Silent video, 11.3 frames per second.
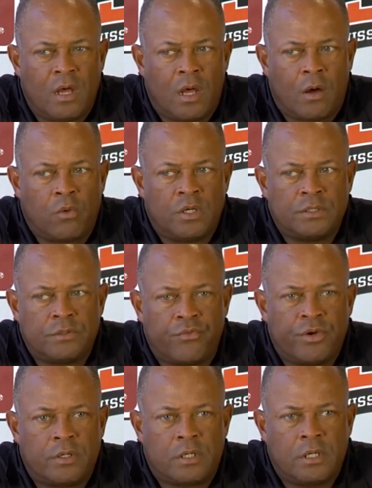I wasn't
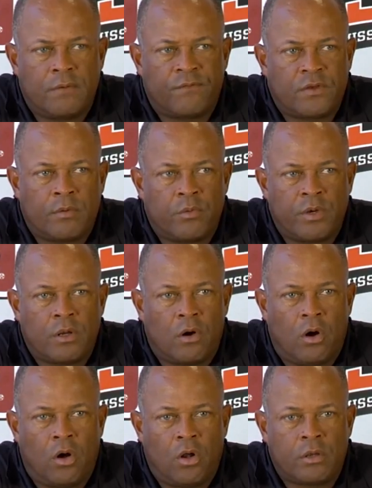real comfortable with
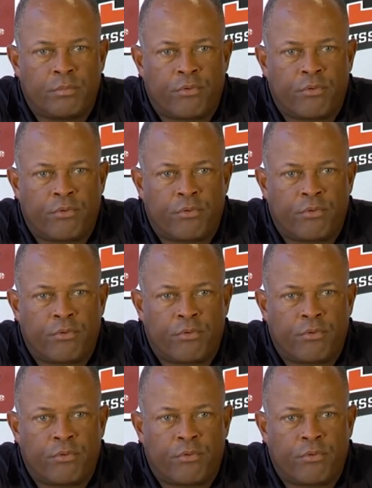all the